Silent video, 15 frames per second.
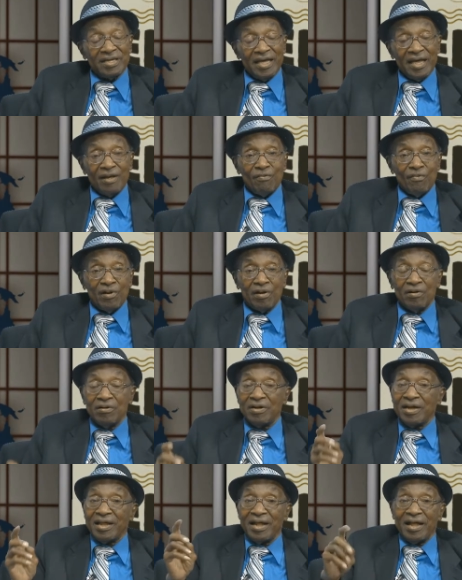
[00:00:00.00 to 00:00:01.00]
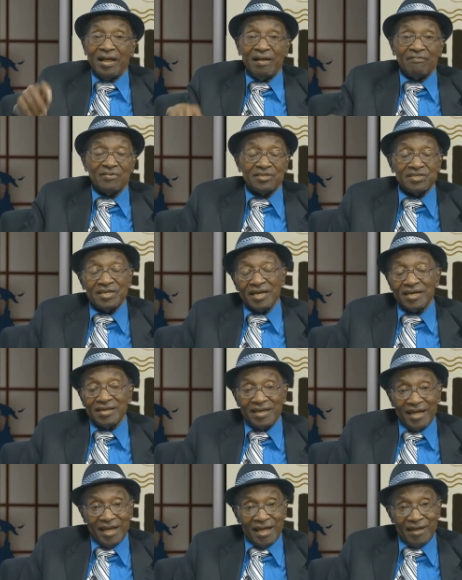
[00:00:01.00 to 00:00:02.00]
Hey, we're going to have a second
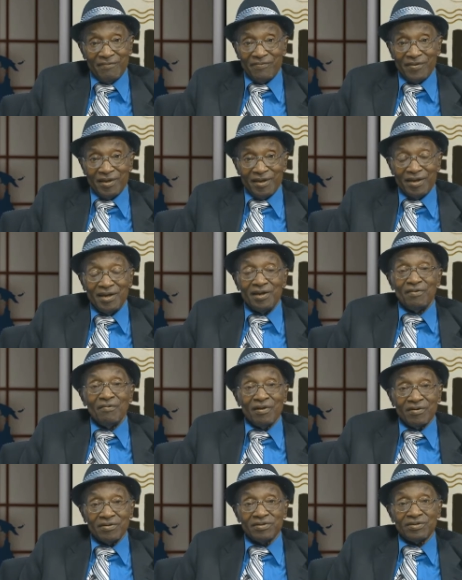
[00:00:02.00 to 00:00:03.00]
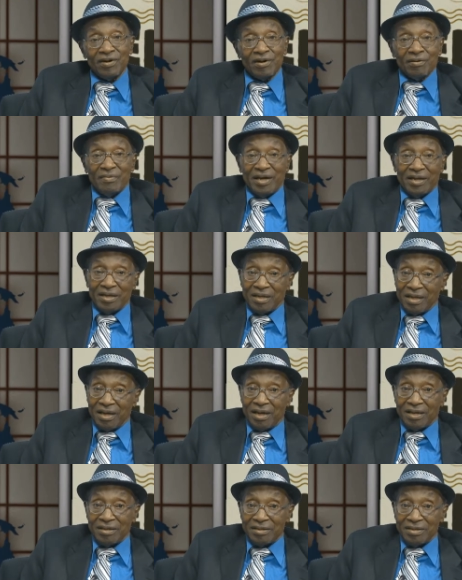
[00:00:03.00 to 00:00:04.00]
half here. We're going to talk about a
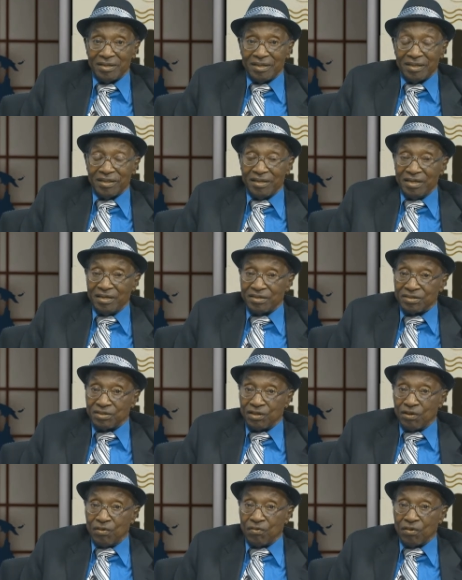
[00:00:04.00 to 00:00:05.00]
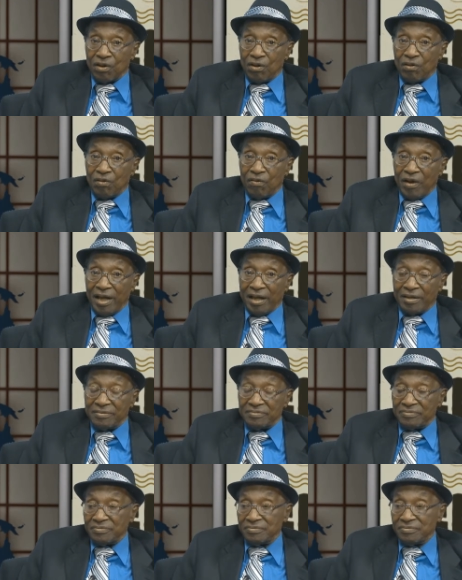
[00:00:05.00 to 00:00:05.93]
lot of other things. Don't go away.